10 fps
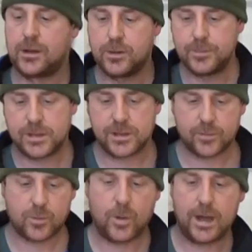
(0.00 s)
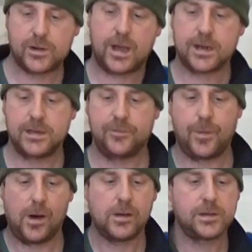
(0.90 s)
Comes in this quite attractive
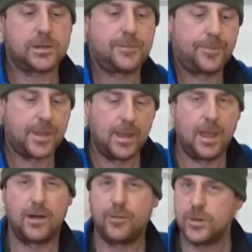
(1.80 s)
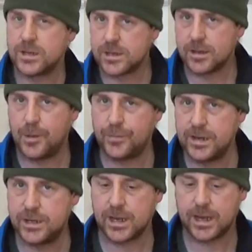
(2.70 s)
box. I've always
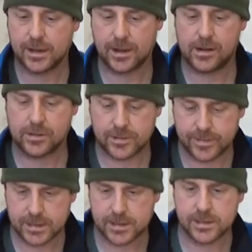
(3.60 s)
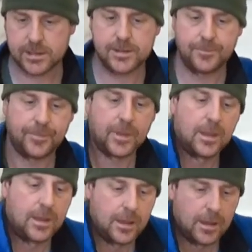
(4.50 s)
appreciated Arc'teryx's
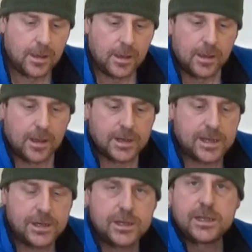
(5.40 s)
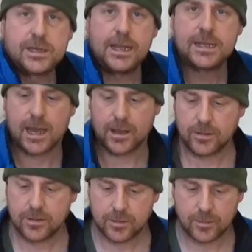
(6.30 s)
attention to detail
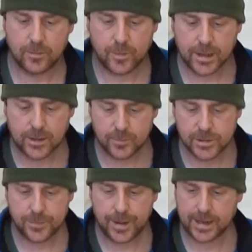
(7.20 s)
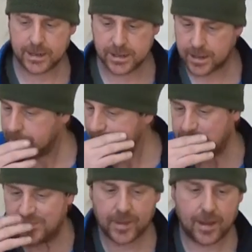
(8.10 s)
when it comes to packaging.
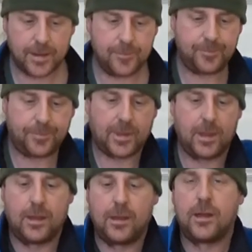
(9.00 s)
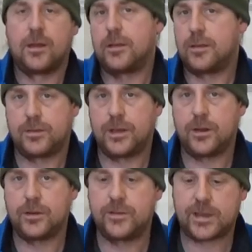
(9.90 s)
Um, they
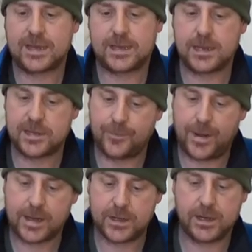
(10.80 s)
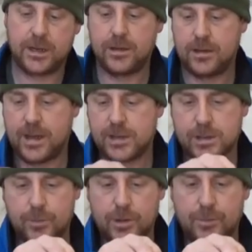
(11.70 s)
don't use excessive packaging like
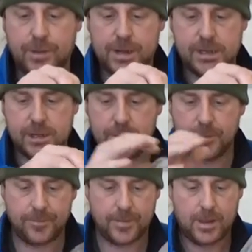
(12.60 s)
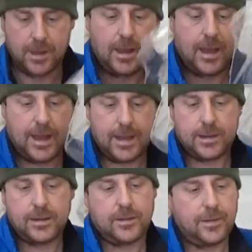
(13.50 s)
some companies do
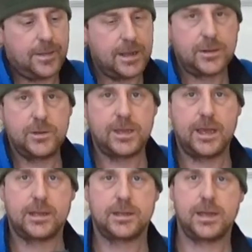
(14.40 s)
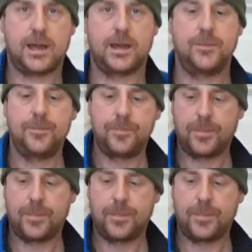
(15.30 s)
um, they do take the time